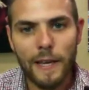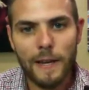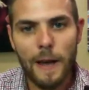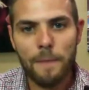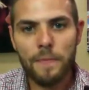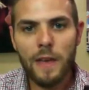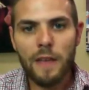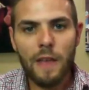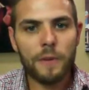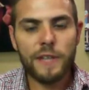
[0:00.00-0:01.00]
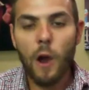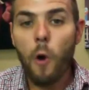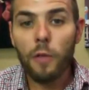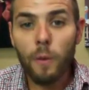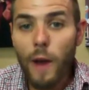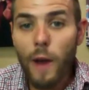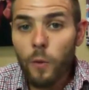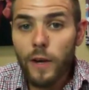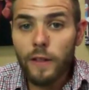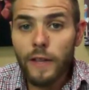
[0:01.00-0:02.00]
and that was the only way to
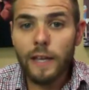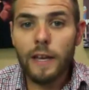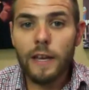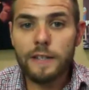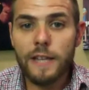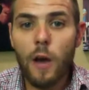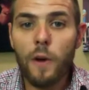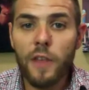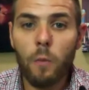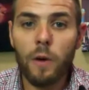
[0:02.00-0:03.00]
really deal with them.